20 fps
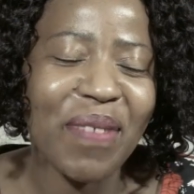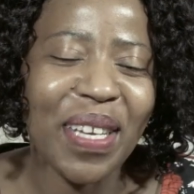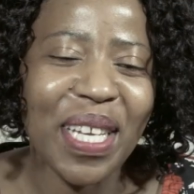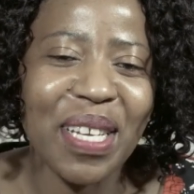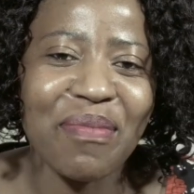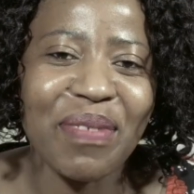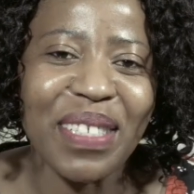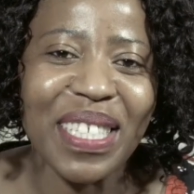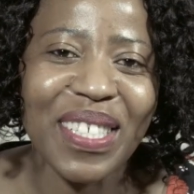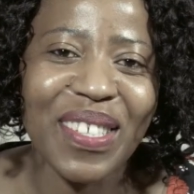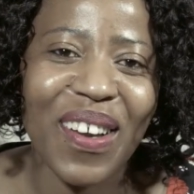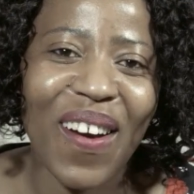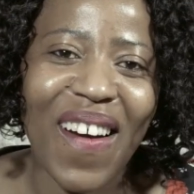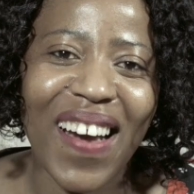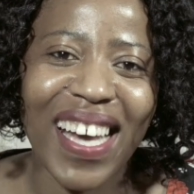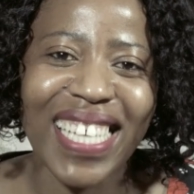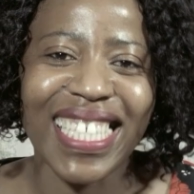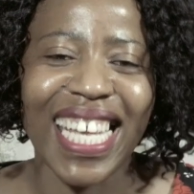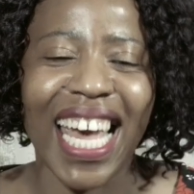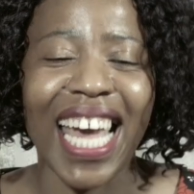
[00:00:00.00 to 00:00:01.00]
My name is
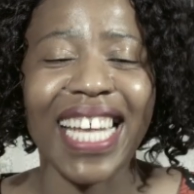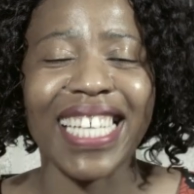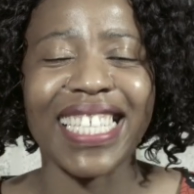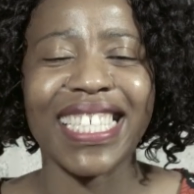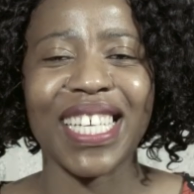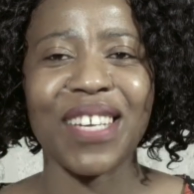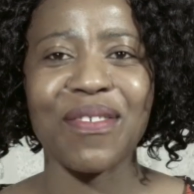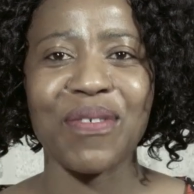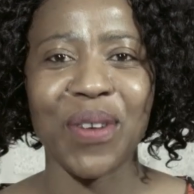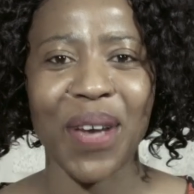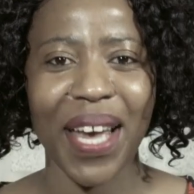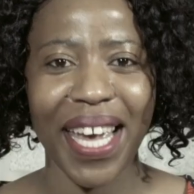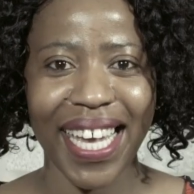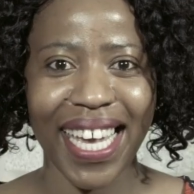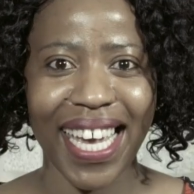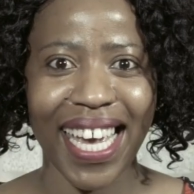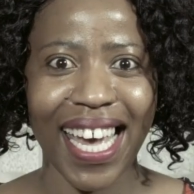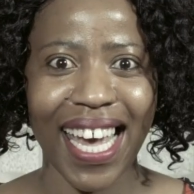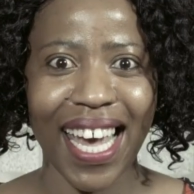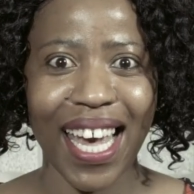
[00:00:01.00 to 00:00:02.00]
Noks and if you are
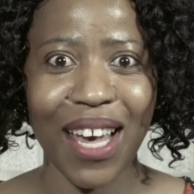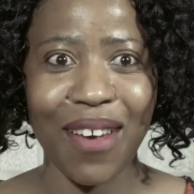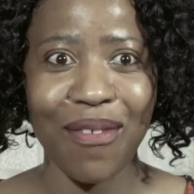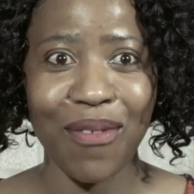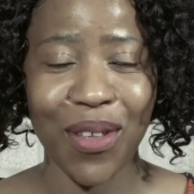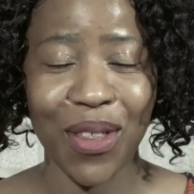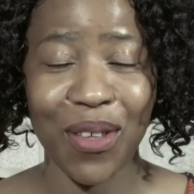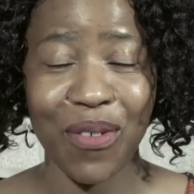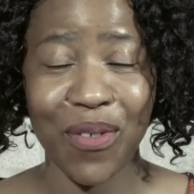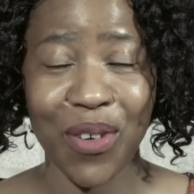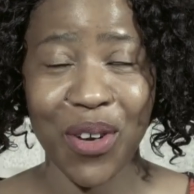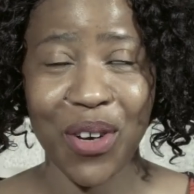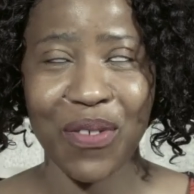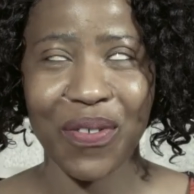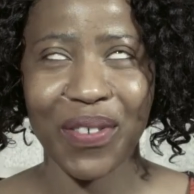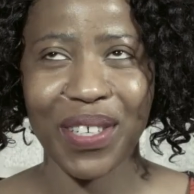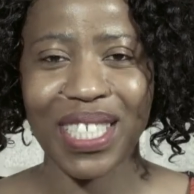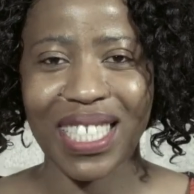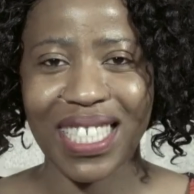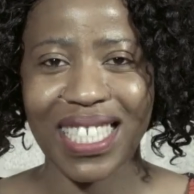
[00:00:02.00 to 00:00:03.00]
here for the very
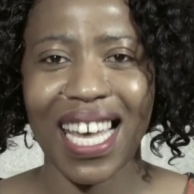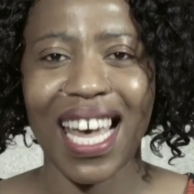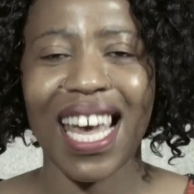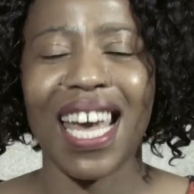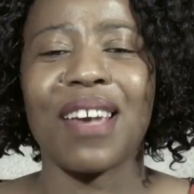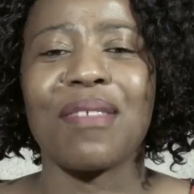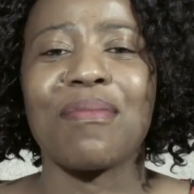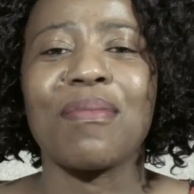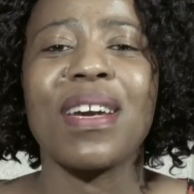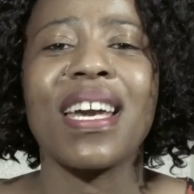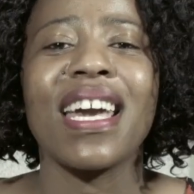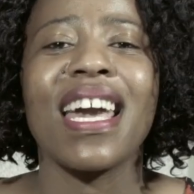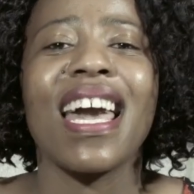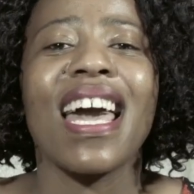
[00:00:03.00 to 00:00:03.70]
first time,